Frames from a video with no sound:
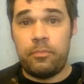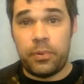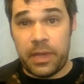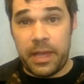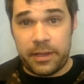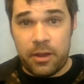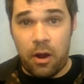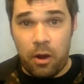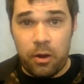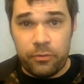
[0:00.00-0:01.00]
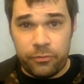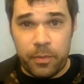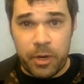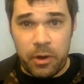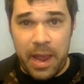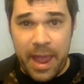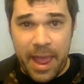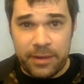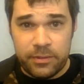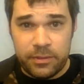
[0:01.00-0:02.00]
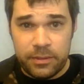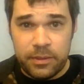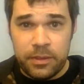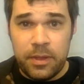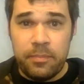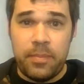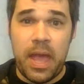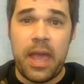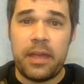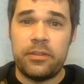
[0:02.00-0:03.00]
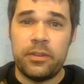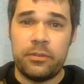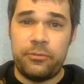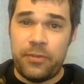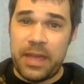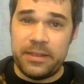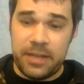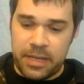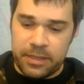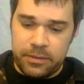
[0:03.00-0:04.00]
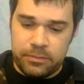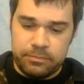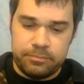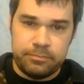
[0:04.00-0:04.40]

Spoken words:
play a card from your hand, paying the fate needed,